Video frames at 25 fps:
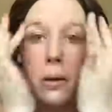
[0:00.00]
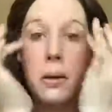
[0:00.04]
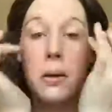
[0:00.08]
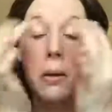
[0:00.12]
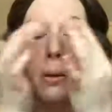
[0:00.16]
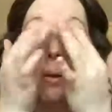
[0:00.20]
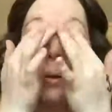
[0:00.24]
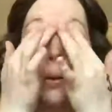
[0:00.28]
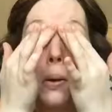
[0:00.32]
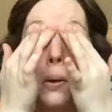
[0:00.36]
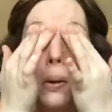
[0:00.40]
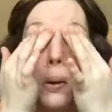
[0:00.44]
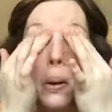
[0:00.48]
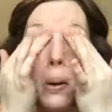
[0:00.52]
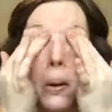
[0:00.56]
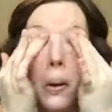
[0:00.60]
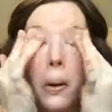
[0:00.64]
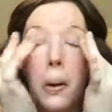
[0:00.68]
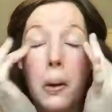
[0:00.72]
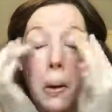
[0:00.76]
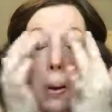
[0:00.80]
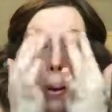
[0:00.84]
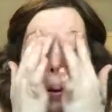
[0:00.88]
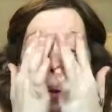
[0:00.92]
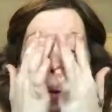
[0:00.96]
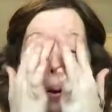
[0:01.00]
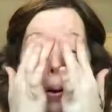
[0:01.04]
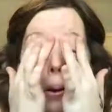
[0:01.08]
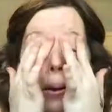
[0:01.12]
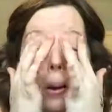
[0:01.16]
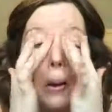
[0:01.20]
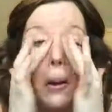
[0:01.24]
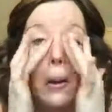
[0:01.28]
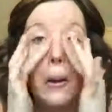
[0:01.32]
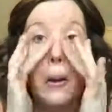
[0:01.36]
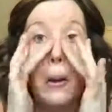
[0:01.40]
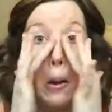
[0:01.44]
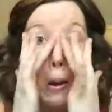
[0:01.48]

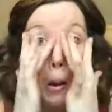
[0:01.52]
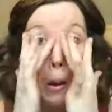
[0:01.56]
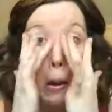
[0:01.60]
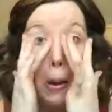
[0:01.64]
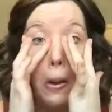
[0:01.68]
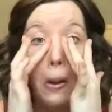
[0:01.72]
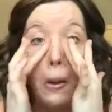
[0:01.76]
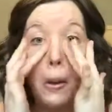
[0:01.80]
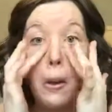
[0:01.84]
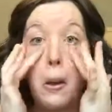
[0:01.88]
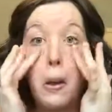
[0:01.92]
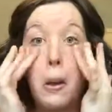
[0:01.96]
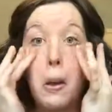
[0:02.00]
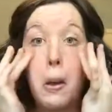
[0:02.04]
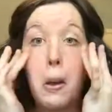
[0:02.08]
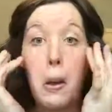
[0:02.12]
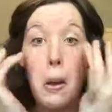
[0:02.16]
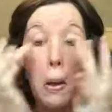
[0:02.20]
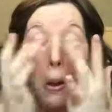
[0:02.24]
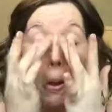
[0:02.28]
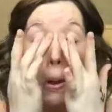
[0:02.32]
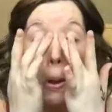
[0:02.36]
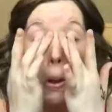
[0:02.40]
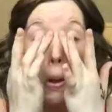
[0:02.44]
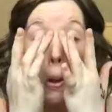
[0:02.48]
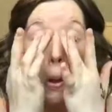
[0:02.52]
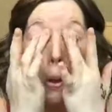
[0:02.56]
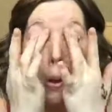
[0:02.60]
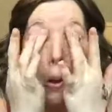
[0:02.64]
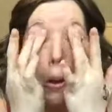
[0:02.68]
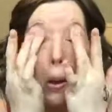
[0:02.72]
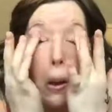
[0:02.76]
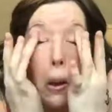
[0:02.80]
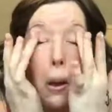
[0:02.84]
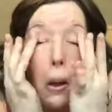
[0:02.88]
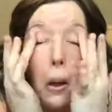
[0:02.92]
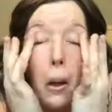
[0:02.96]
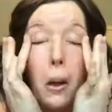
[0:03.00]

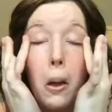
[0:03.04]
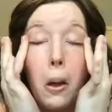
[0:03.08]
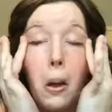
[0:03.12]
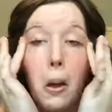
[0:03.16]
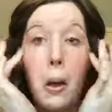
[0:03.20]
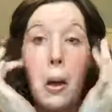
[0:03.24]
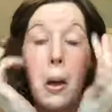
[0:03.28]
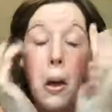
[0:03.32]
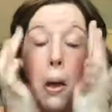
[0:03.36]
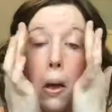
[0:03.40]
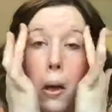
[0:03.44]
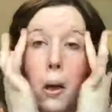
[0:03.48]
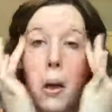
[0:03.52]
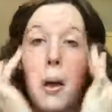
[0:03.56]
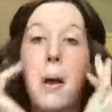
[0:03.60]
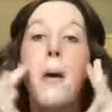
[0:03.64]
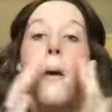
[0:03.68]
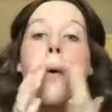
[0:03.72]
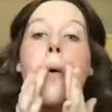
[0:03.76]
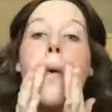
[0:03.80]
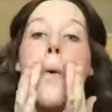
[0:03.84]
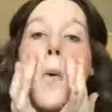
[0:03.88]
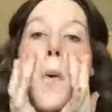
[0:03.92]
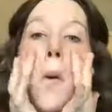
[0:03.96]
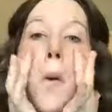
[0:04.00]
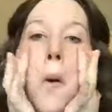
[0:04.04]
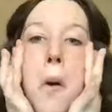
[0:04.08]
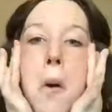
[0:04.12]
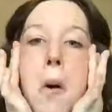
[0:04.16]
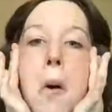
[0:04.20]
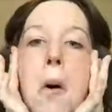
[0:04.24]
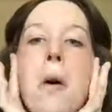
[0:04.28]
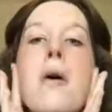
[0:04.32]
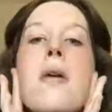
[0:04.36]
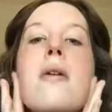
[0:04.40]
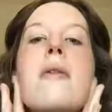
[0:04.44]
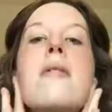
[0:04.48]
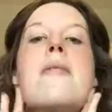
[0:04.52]

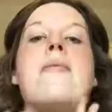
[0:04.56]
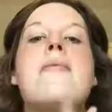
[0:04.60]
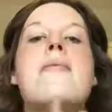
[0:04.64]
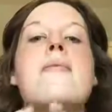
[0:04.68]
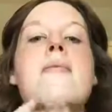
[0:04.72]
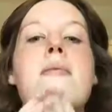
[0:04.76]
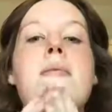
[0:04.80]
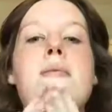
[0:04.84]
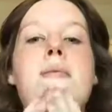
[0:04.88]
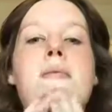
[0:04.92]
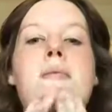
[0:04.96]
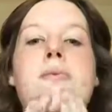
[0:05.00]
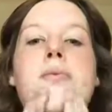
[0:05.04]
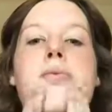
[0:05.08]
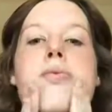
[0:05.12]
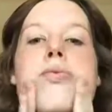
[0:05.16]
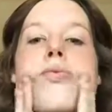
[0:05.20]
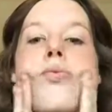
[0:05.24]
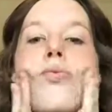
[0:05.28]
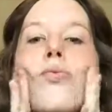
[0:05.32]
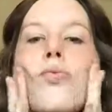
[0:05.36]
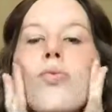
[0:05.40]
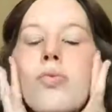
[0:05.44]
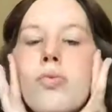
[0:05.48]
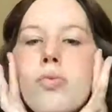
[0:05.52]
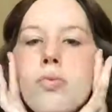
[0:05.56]
(no one is talking)